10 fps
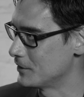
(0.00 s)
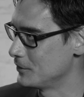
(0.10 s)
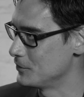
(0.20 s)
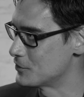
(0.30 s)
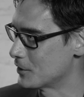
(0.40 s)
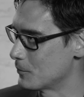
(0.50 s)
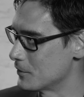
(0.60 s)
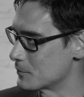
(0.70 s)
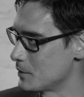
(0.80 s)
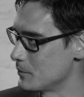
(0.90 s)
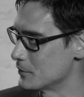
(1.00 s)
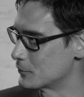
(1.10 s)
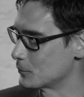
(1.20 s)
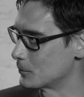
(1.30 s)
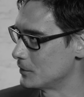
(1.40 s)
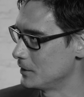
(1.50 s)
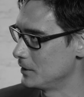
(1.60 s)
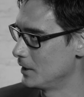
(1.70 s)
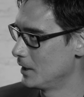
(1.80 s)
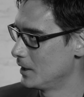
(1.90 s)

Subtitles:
Can you share with us maybe a story